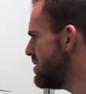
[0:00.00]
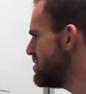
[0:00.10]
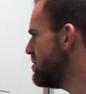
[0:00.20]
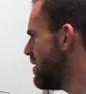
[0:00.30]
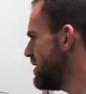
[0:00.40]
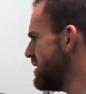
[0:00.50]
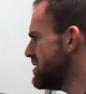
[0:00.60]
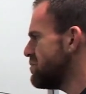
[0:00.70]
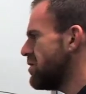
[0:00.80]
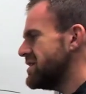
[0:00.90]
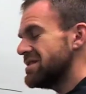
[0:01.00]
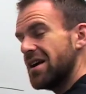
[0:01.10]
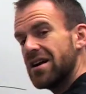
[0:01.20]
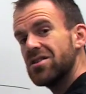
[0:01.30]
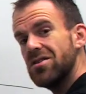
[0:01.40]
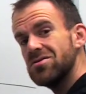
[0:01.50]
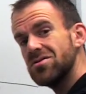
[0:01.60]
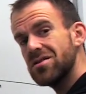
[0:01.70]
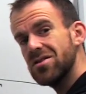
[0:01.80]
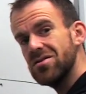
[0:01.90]
So you want these points to get closer
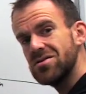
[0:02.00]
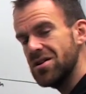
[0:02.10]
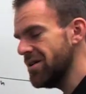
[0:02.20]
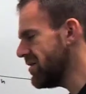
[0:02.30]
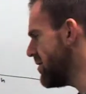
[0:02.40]
and closer